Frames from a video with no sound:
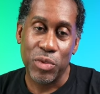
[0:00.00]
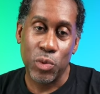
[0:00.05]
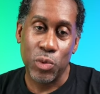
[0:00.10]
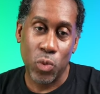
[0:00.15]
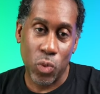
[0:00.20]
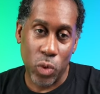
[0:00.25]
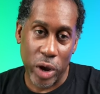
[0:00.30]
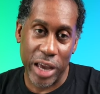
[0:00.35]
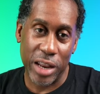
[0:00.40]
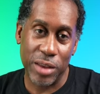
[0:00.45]

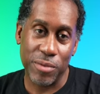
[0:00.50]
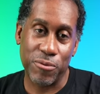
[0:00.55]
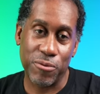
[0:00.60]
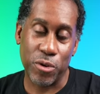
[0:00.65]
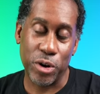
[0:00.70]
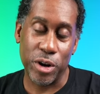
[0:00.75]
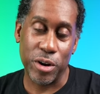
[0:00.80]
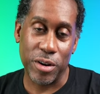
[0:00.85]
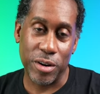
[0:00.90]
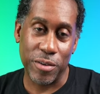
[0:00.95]
waiting
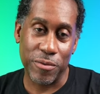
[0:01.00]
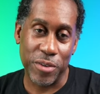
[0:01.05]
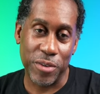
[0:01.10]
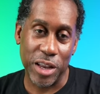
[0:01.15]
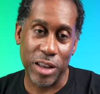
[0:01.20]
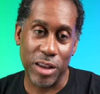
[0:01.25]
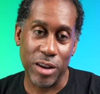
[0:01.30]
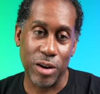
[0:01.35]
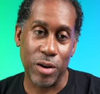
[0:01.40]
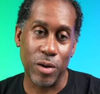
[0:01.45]
for your
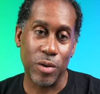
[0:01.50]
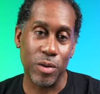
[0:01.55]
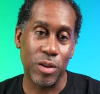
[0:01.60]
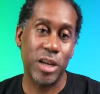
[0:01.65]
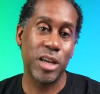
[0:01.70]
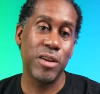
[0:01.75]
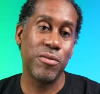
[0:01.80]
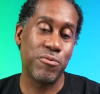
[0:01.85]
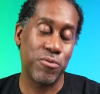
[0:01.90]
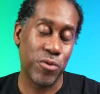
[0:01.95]
video,
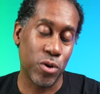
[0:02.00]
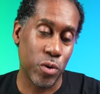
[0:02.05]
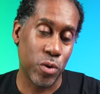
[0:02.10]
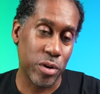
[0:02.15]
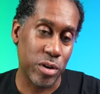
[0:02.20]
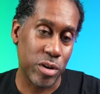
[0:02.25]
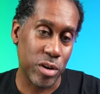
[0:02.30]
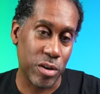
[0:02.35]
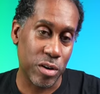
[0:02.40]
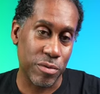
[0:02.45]
looking
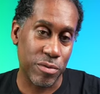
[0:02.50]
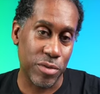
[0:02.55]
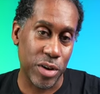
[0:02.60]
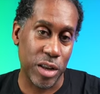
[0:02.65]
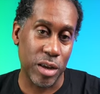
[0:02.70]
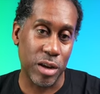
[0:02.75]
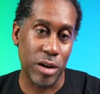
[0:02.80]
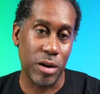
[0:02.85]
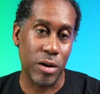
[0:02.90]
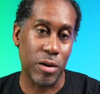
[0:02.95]
forward to your
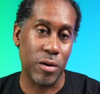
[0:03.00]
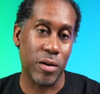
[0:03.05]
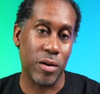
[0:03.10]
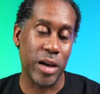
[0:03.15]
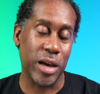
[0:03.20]
video,